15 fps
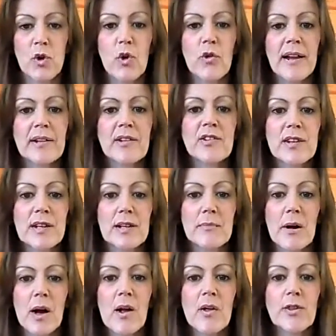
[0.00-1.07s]
or that
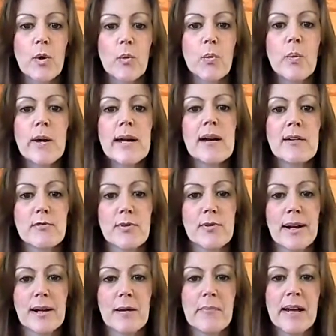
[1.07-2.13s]
cinema that we have
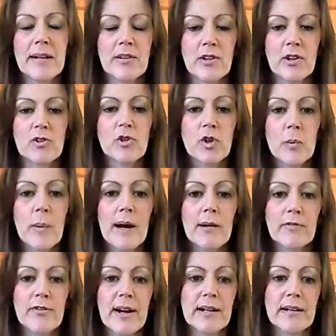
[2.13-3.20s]
recommended to our
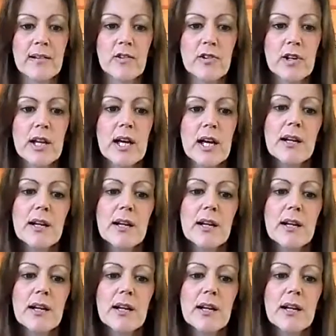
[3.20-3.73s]
friends